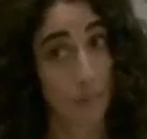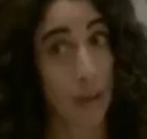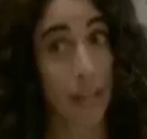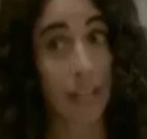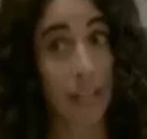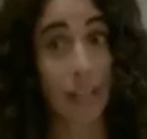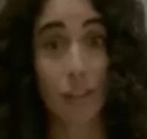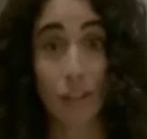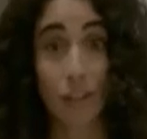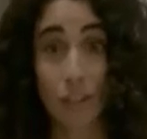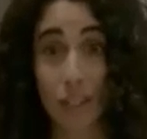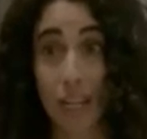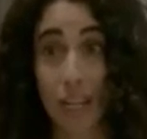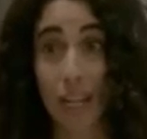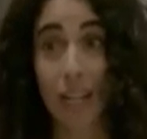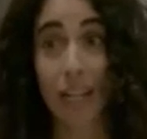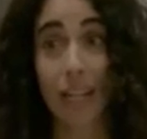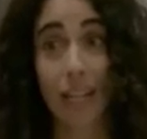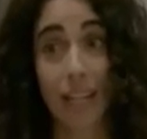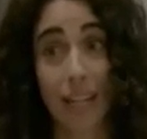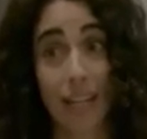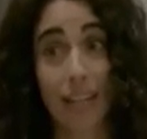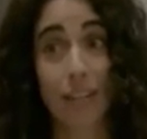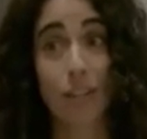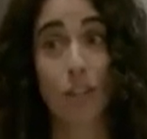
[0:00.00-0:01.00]
My
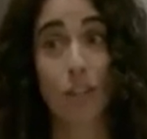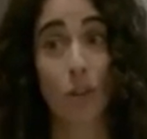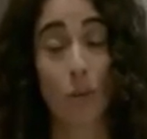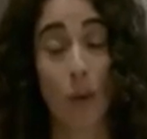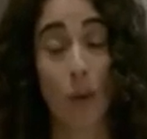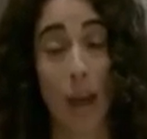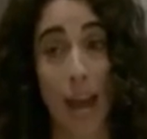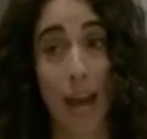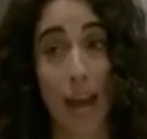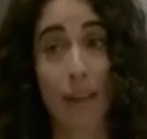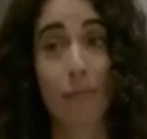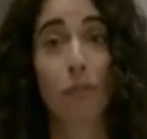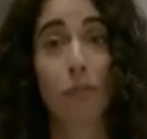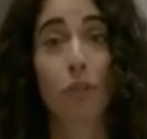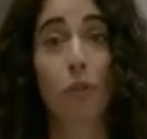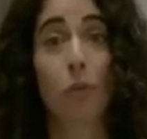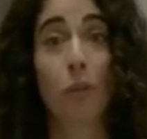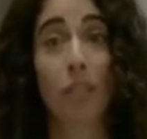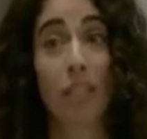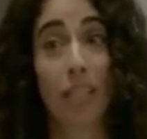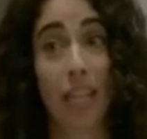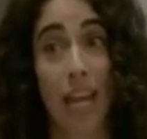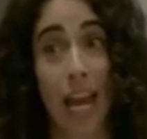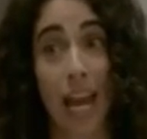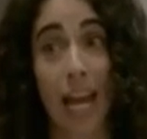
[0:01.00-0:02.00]
understanding is you have
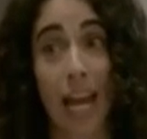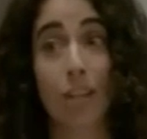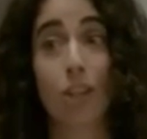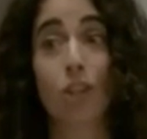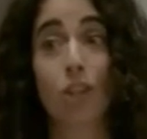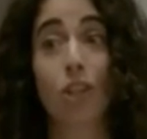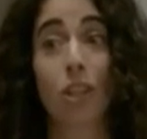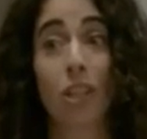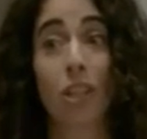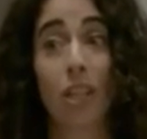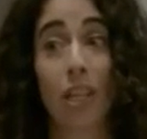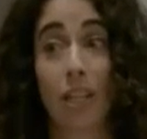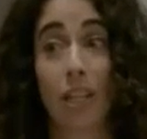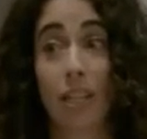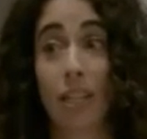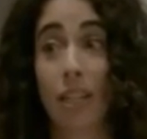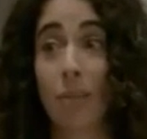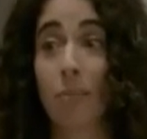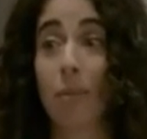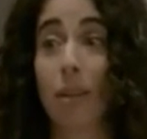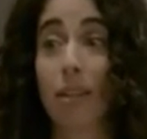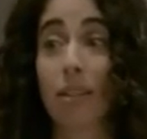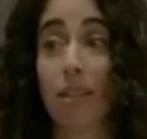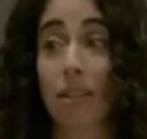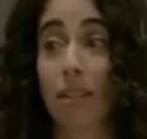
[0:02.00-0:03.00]
to attach the
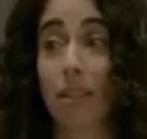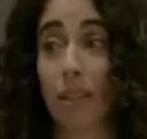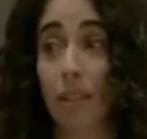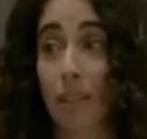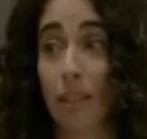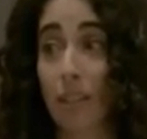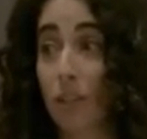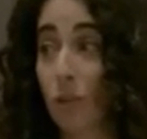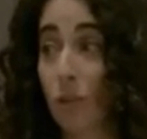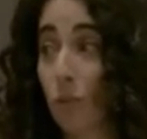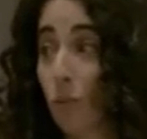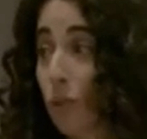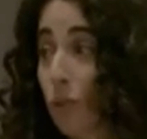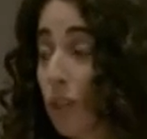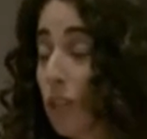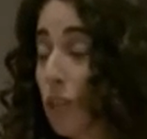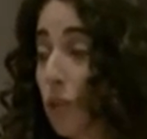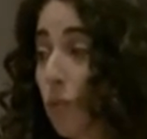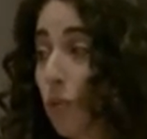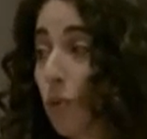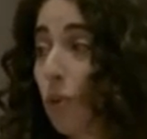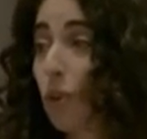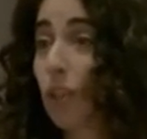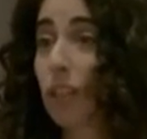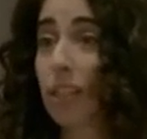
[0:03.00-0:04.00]
exhibits.
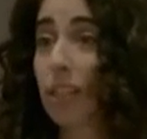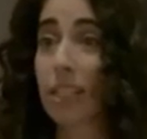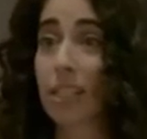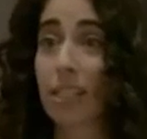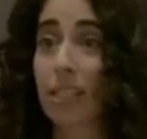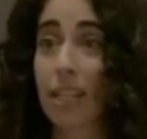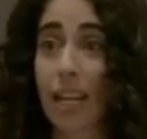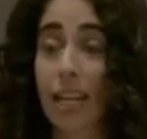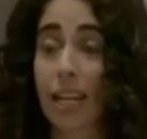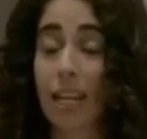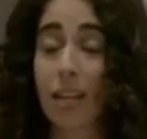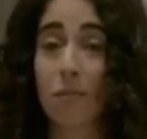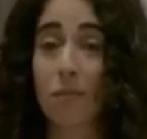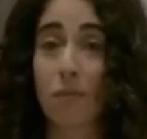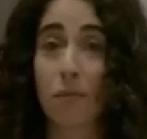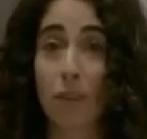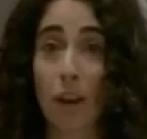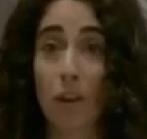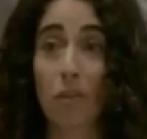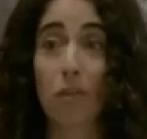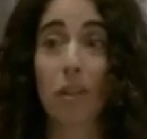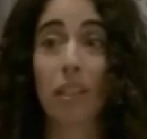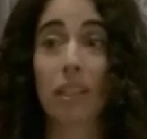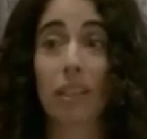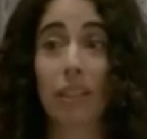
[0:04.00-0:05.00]
This rule is taken
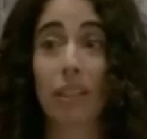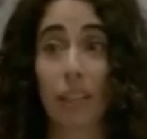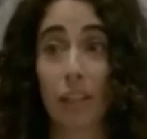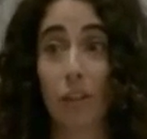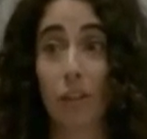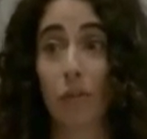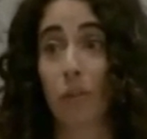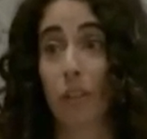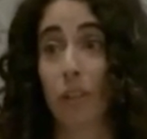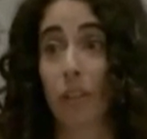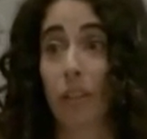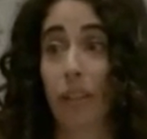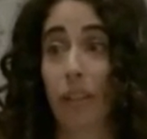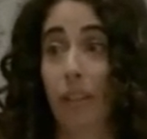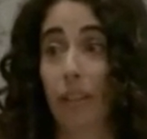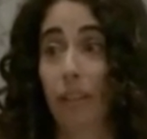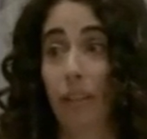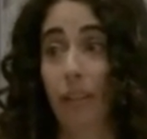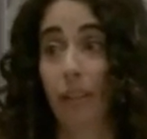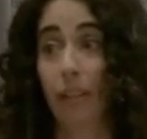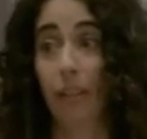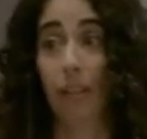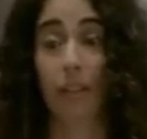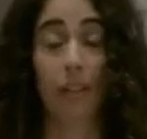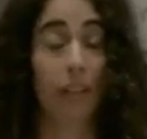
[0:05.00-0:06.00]
very
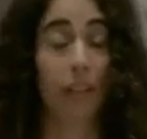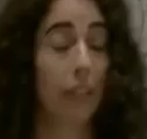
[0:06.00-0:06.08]
literally.